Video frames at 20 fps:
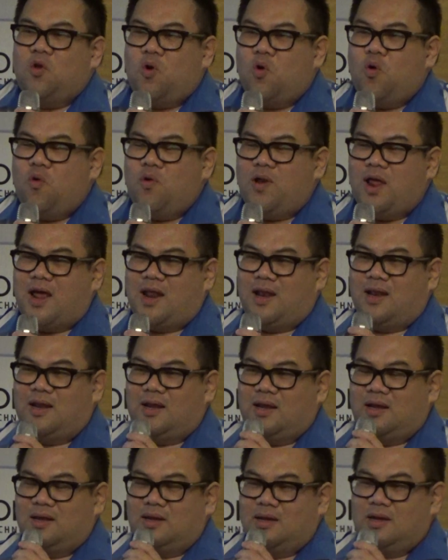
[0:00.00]
know that
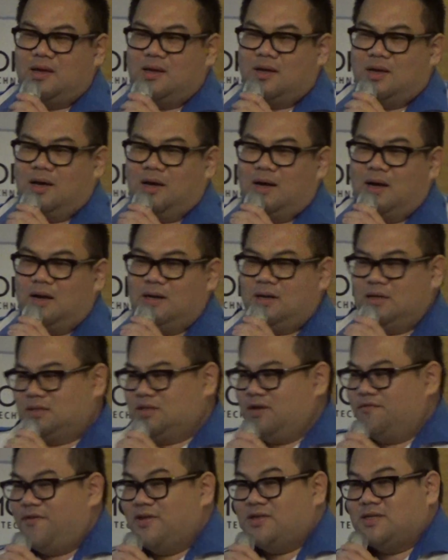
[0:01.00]
the
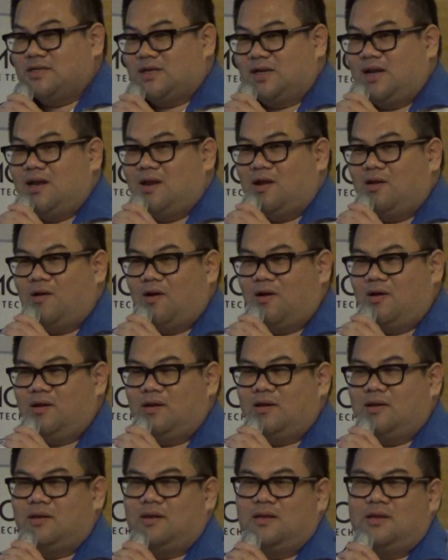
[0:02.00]
surface is clean or not
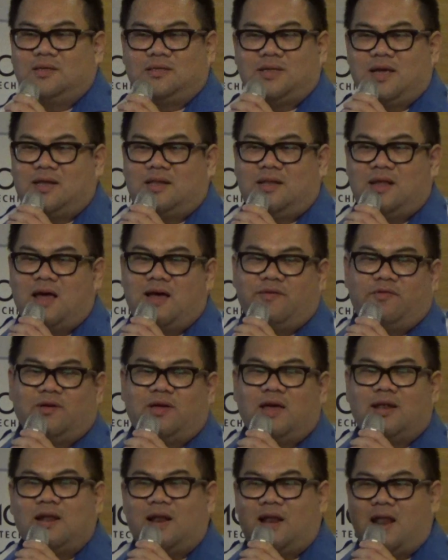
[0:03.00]
is that they have to
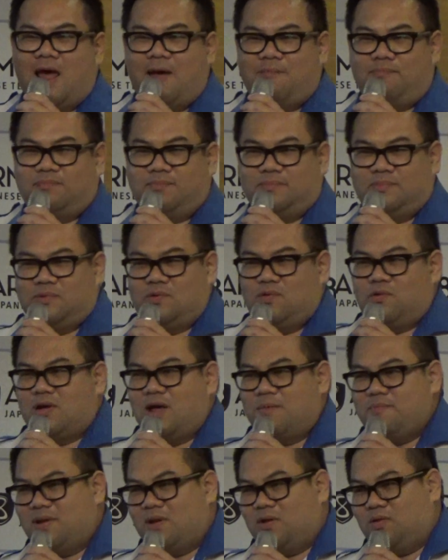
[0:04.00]
get a lab to
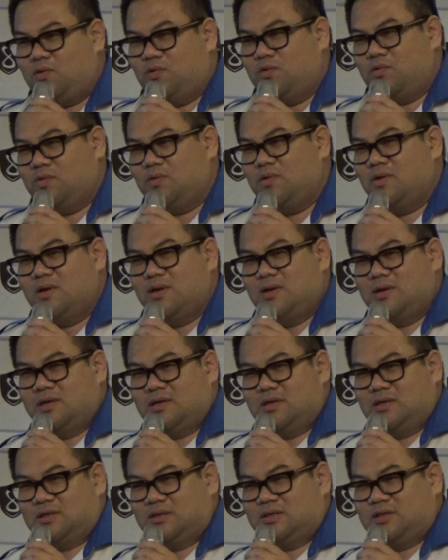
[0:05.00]
come and do
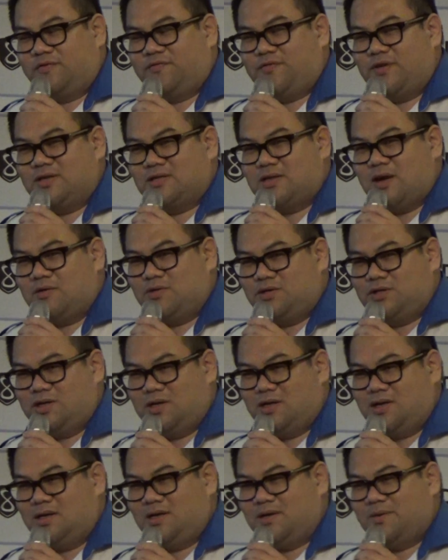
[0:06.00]
surface
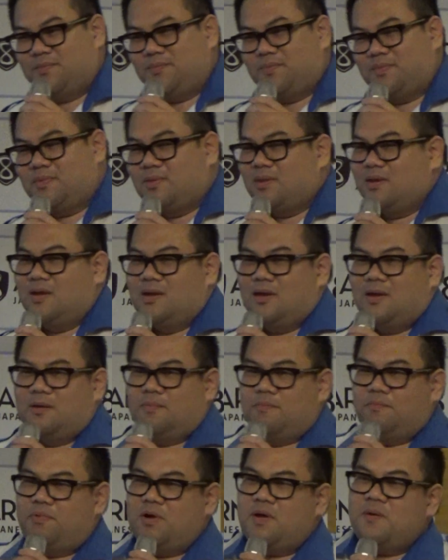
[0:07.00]
culture,
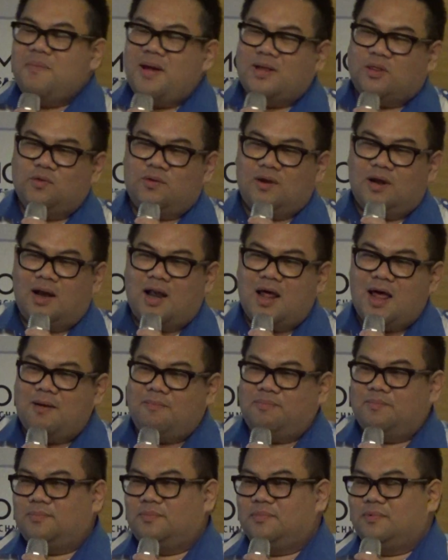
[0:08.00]
bring back to the
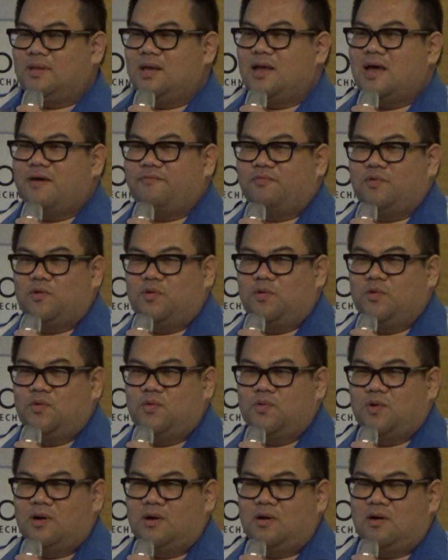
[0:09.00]
lab. They have to
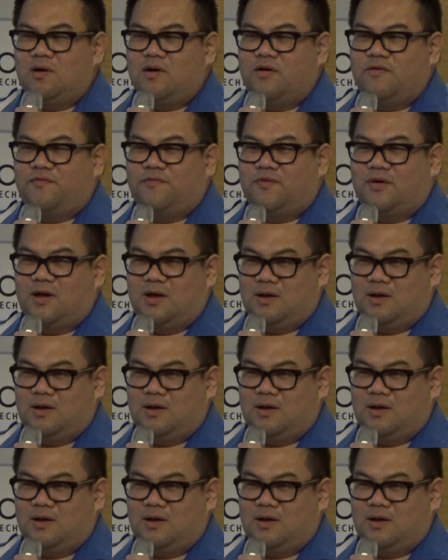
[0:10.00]
do a lot of